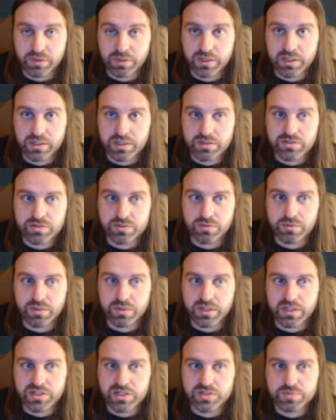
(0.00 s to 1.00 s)
Okay, so
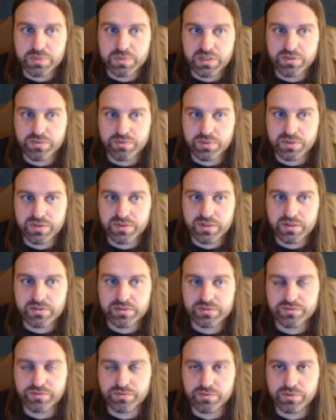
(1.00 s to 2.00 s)
HP
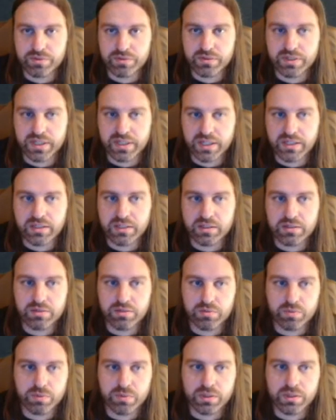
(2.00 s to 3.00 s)
3480, you
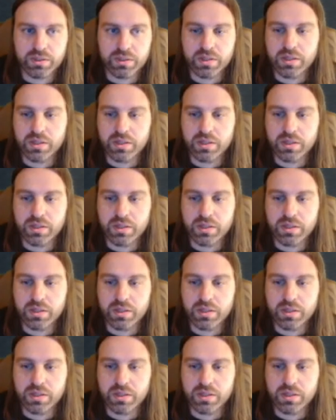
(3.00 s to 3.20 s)
want